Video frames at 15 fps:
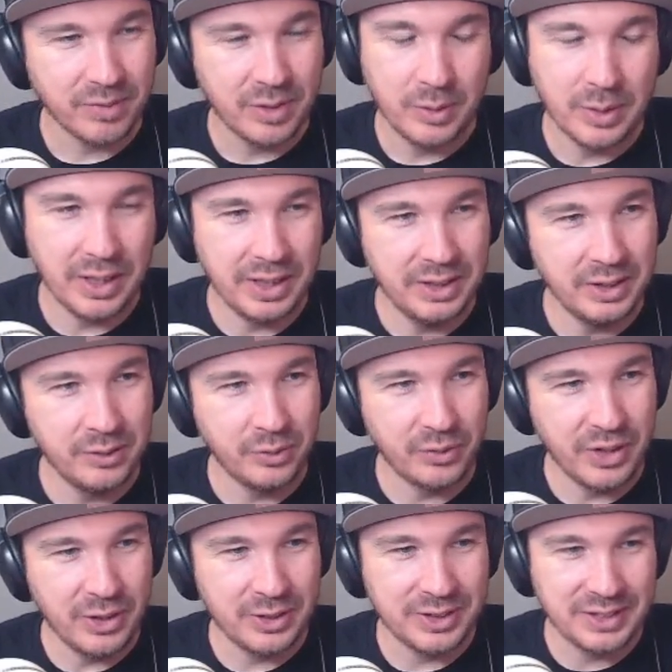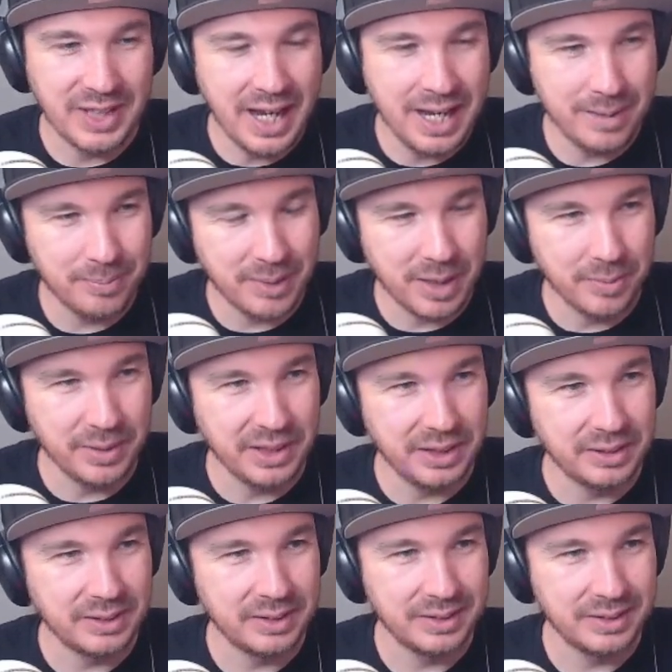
Okay, an unfair stamp. I mean,